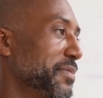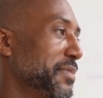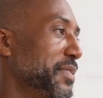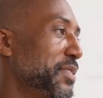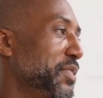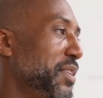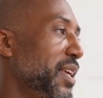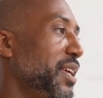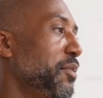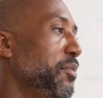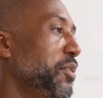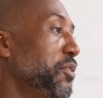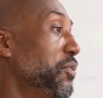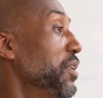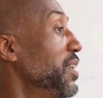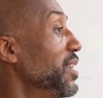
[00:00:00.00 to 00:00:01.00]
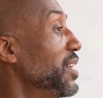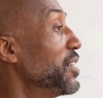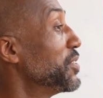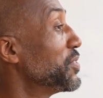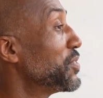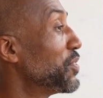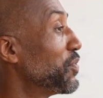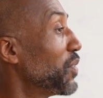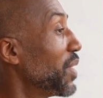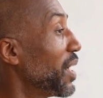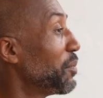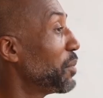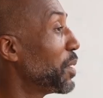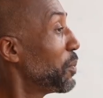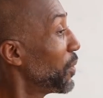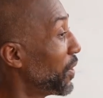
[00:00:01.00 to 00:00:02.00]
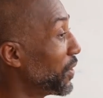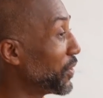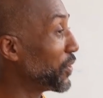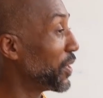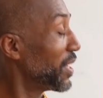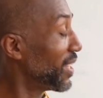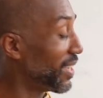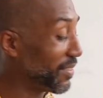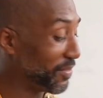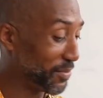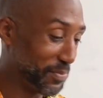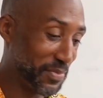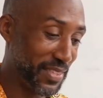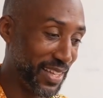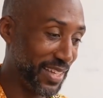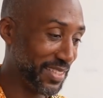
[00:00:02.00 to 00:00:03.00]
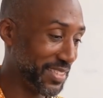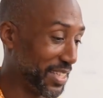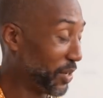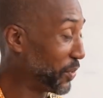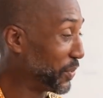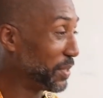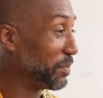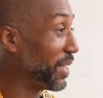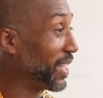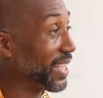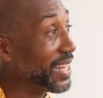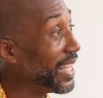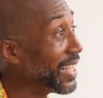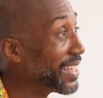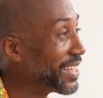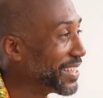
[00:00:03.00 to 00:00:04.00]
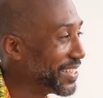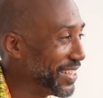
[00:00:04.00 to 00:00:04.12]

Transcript: It's taken me 20 years to find my partner, and I hold him like an egg.